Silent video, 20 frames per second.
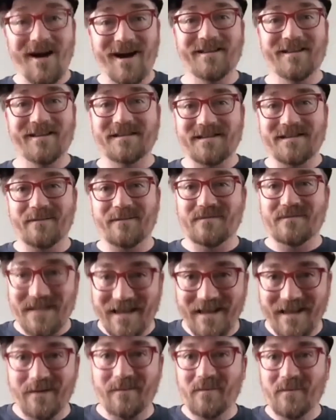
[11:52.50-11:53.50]
on the same
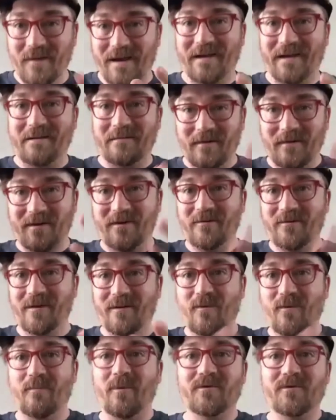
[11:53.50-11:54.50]
team. Like, literally,
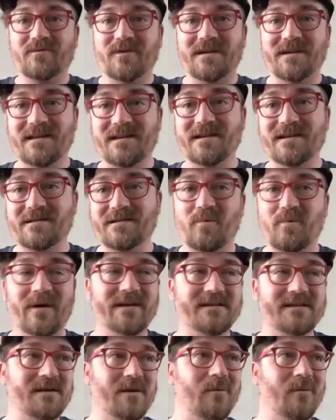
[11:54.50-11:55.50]
we're both Tricentis
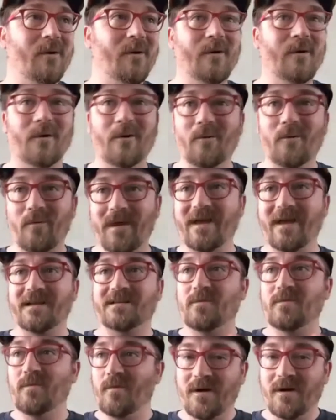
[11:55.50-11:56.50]
employees. So we get
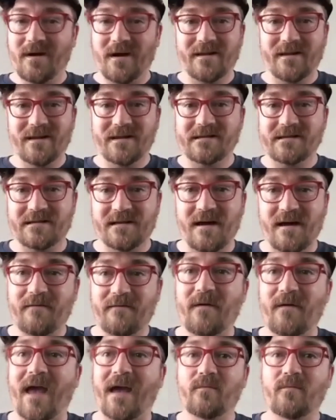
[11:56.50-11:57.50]
to work on this stuff,
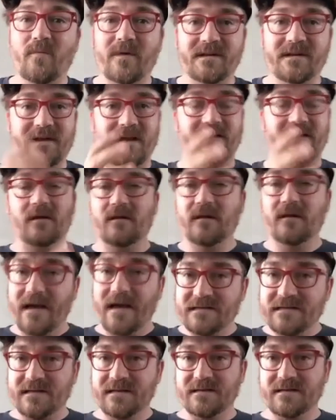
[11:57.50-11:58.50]
and we take the
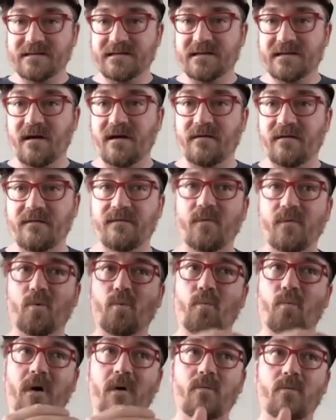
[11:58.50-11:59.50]
lessons of
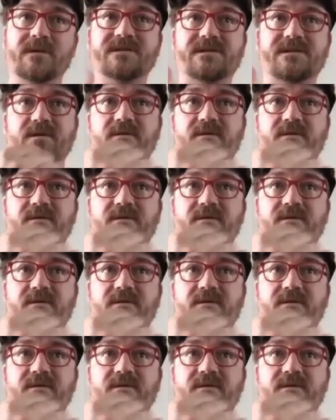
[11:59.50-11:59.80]
what was